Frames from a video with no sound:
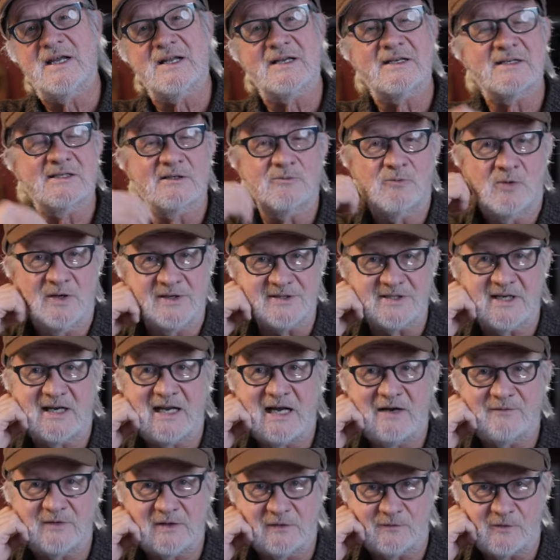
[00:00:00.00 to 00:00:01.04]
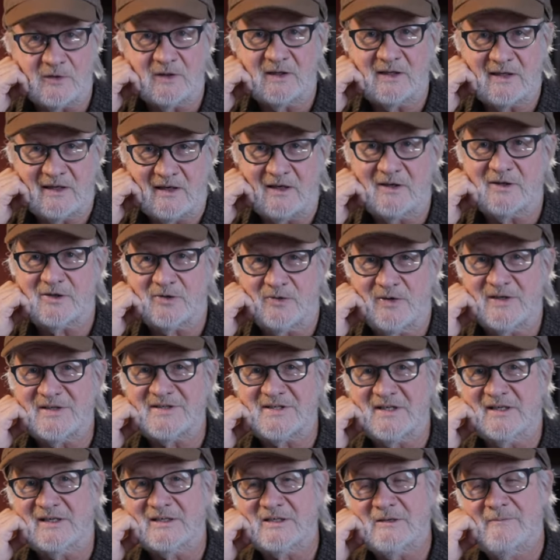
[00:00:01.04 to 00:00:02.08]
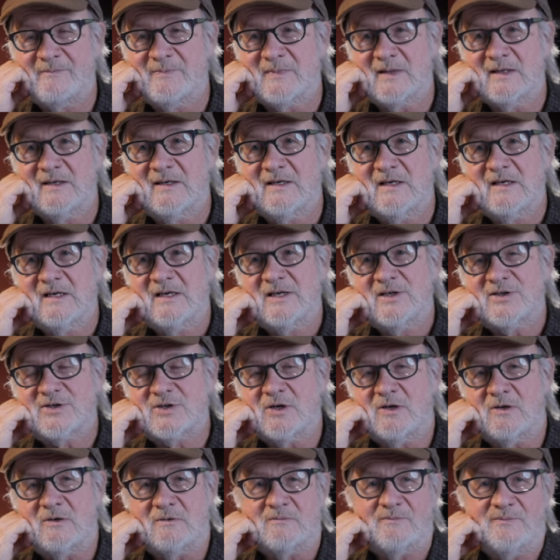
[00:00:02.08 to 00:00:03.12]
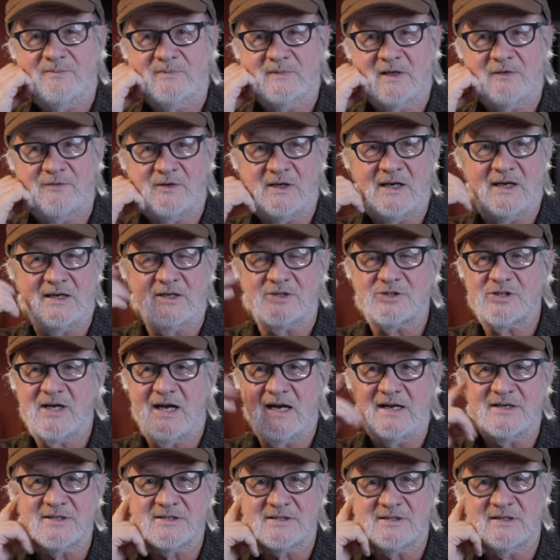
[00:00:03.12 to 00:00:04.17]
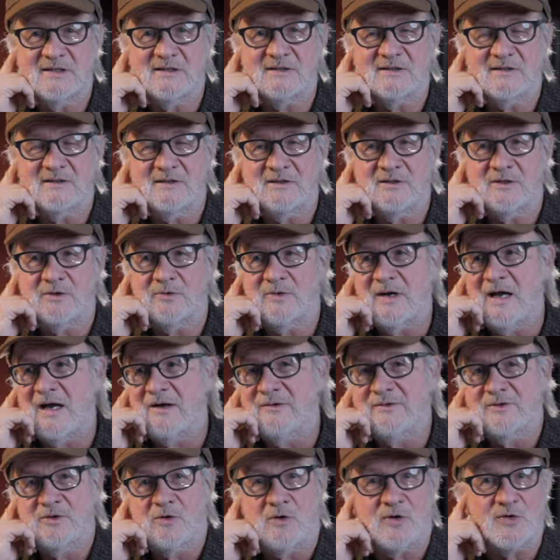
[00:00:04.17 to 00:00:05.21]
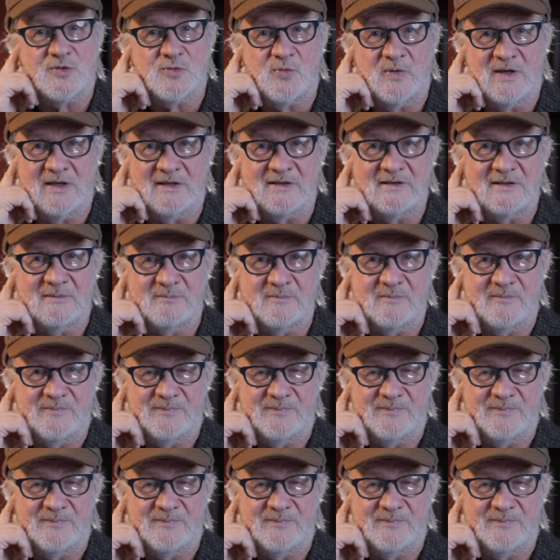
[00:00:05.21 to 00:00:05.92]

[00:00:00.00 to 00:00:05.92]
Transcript: yet the ones that have different characteristics. So if you get a chance and you're around Northwind,